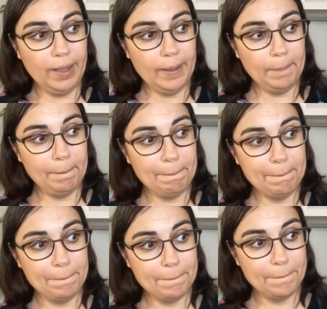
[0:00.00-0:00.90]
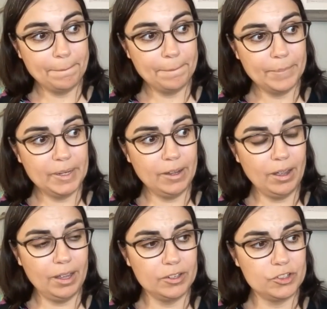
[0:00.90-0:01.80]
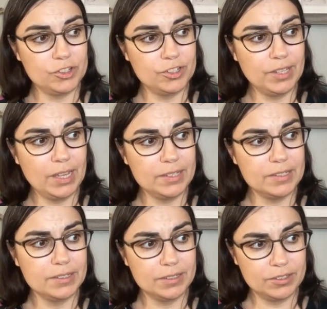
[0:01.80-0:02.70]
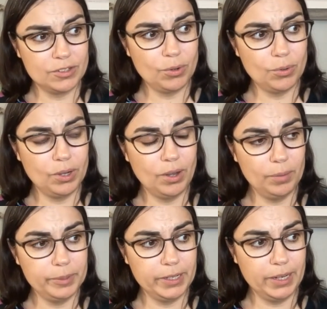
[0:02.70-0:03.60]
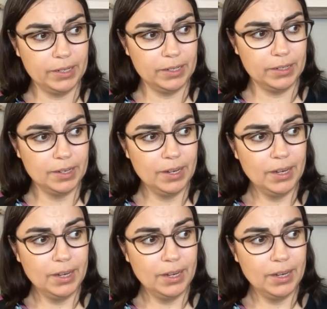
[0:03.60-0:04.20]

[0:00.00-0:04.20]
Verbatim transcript: um gosh that's so complicated